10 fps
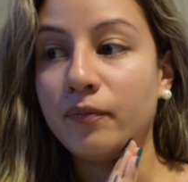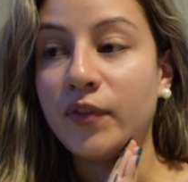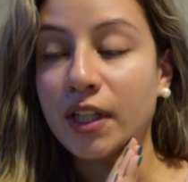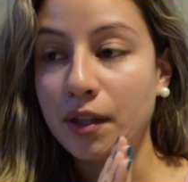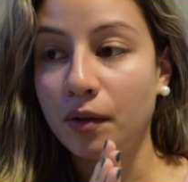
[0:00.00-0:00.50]

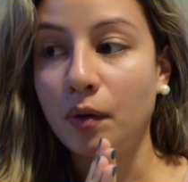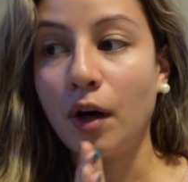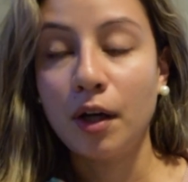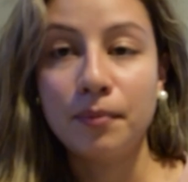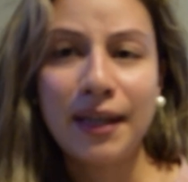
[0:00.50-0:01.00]
video
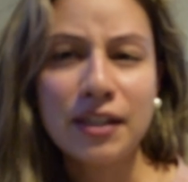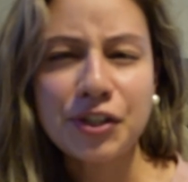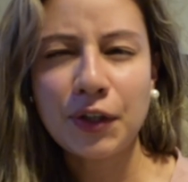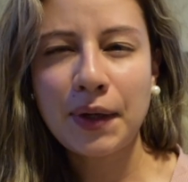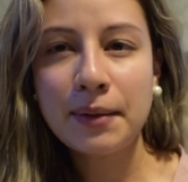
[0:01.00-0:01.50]
on my
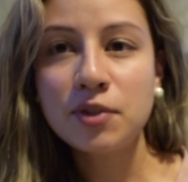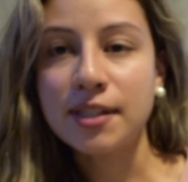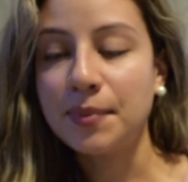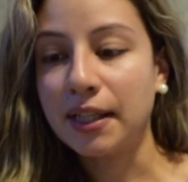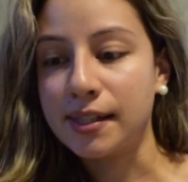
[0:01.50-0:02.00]
Instagram,
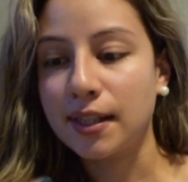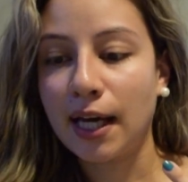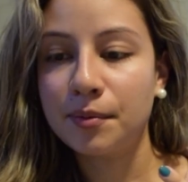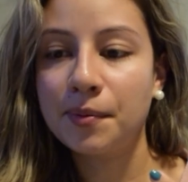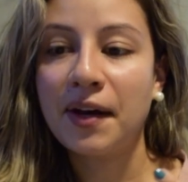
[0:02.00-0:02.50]
just because a
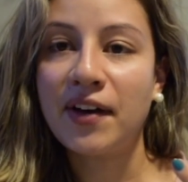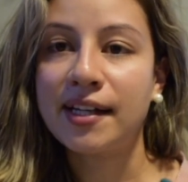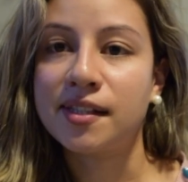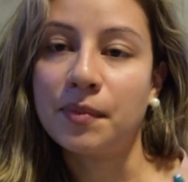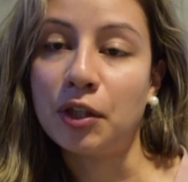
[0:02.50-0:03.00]
lot of people have
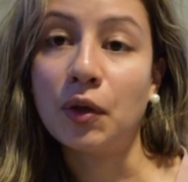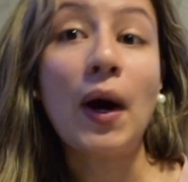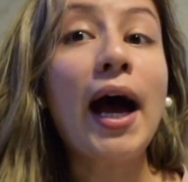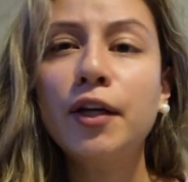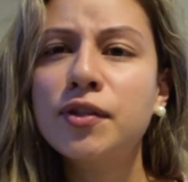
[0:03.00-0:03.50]
asked me, you know, how do you